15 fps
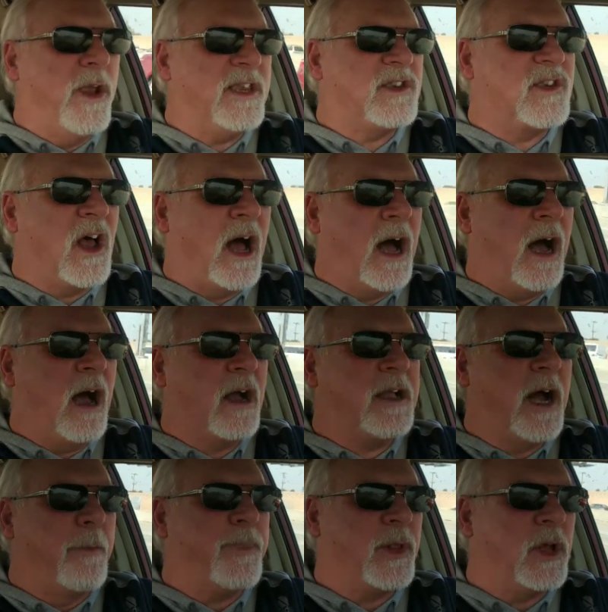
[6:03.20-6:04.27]
we saw a
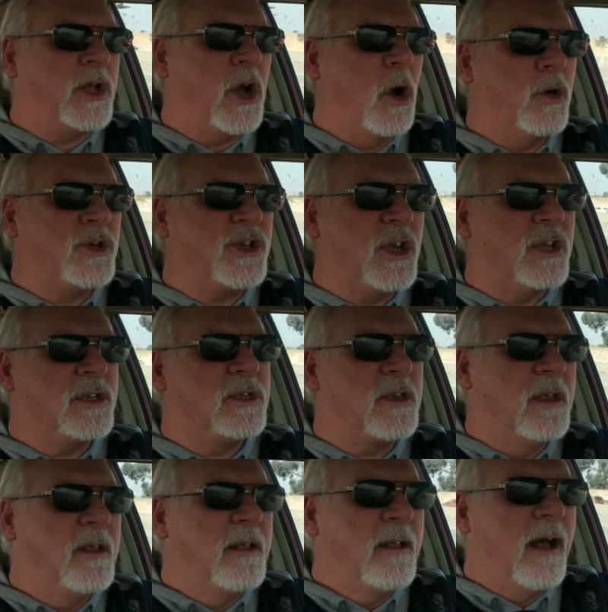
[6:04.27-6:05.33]
couple of
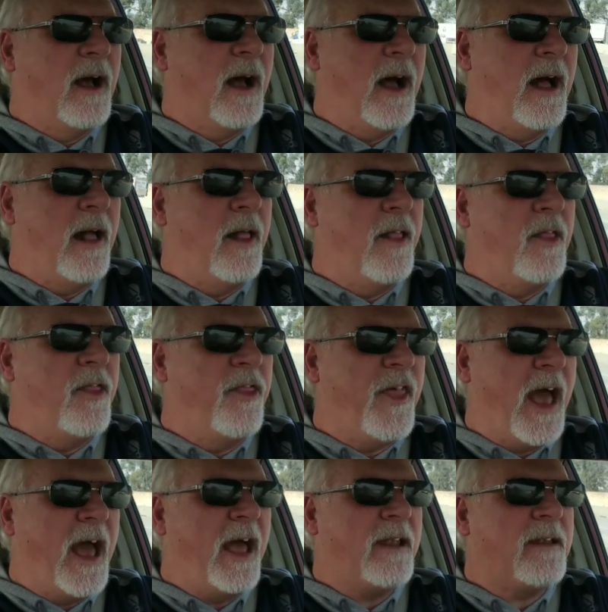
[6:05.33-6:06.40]
coaches
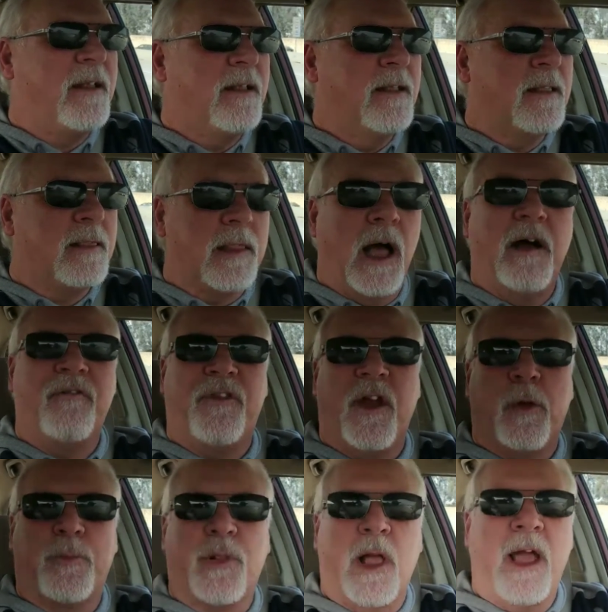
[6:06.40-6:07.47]
that love
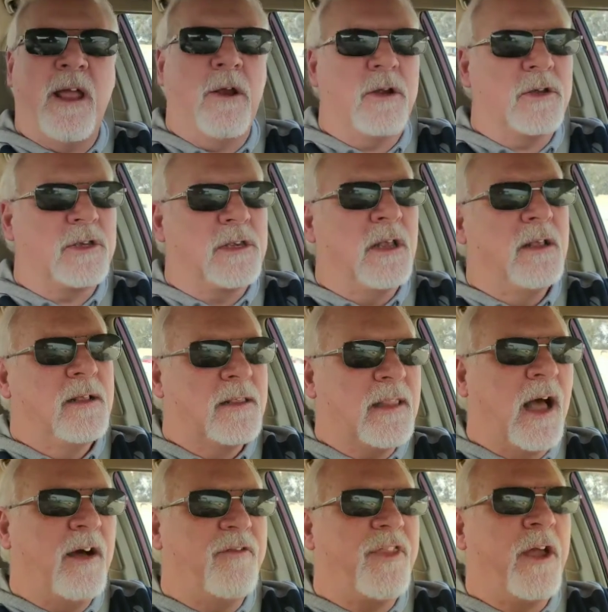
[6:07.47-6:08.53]
their players,
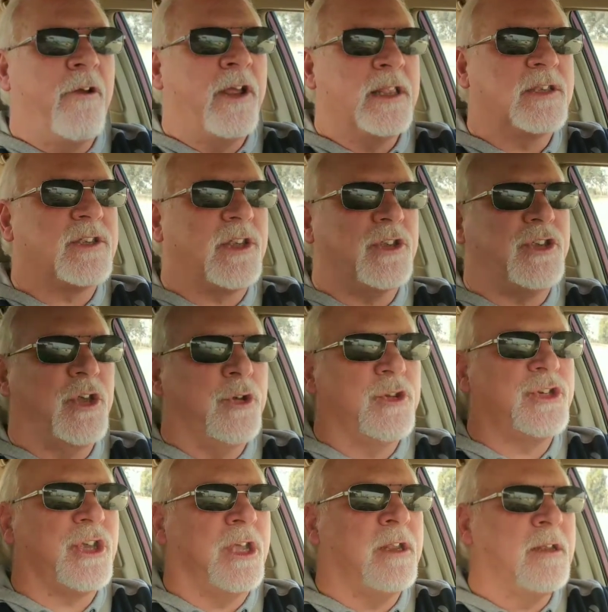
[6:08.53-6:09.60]
love their
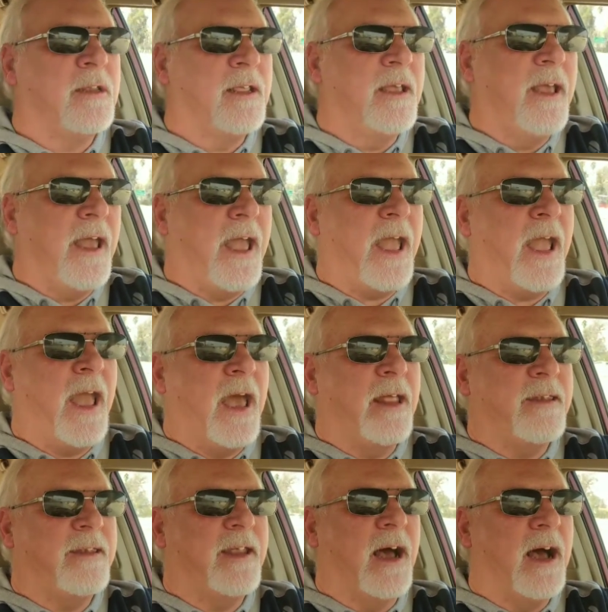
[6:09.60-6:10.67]
institution,
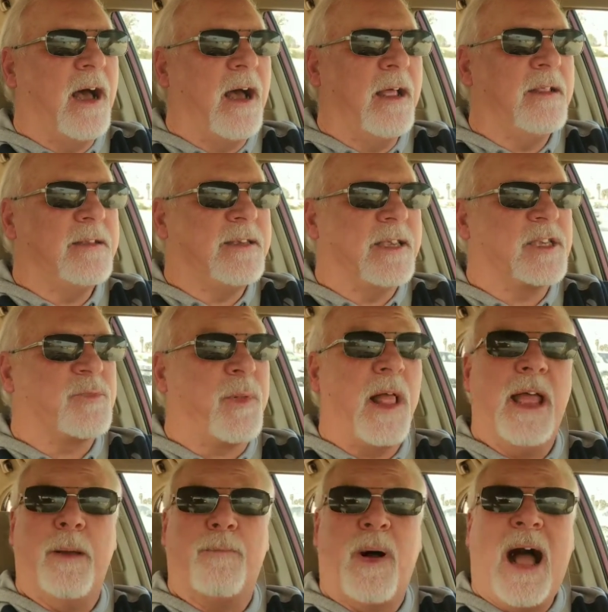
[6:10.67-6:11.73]
and
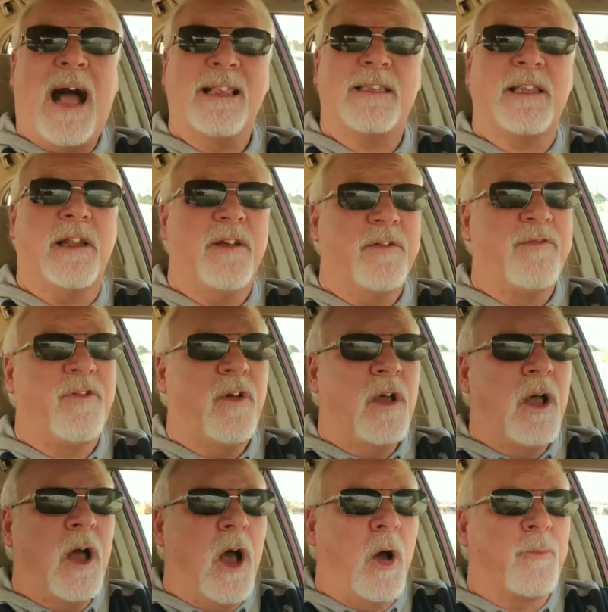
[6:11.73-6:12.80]
display a positive
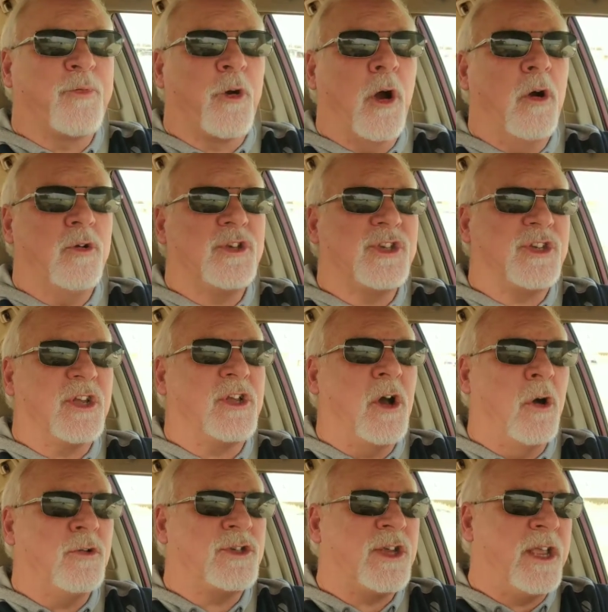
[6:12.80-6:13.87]
approach to
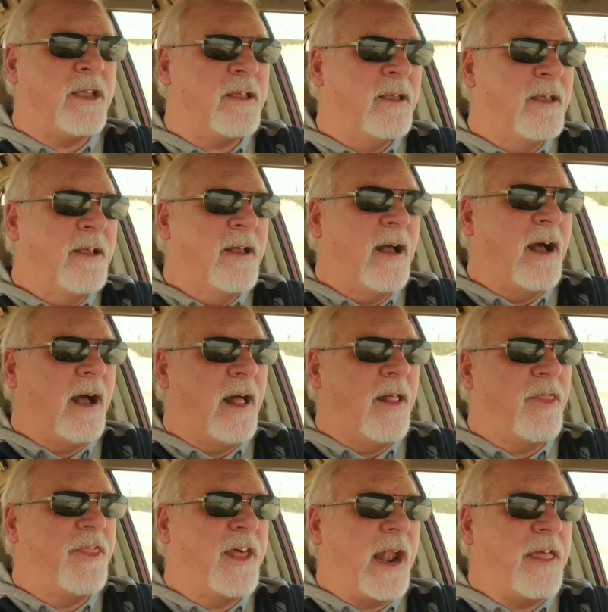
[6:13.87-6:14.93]
coaching
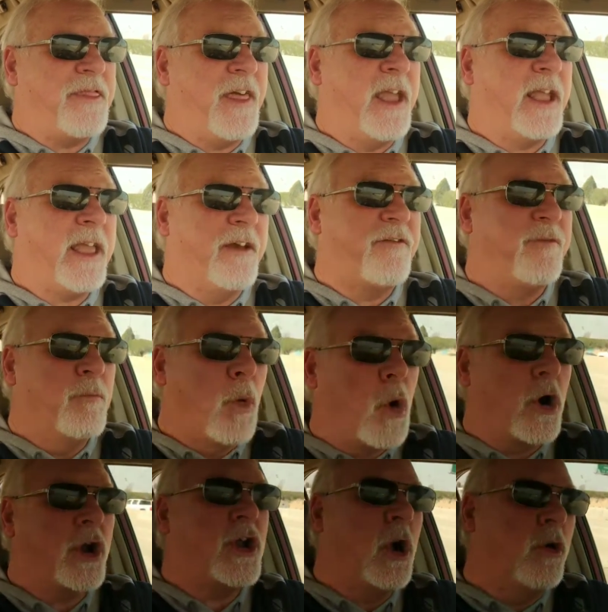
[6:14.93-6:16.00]
that I think if
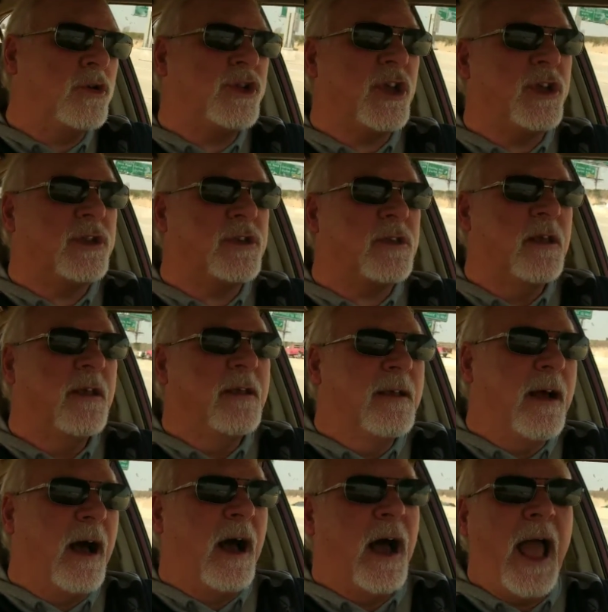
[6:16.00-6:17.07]
more coaches
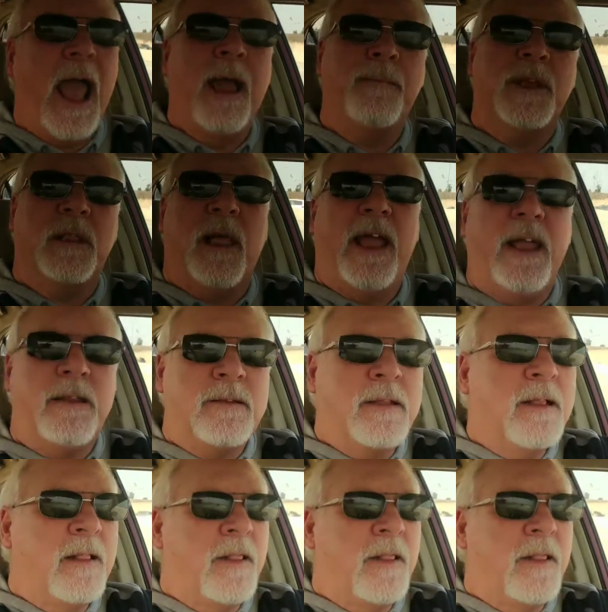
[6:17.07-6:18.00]
emulate,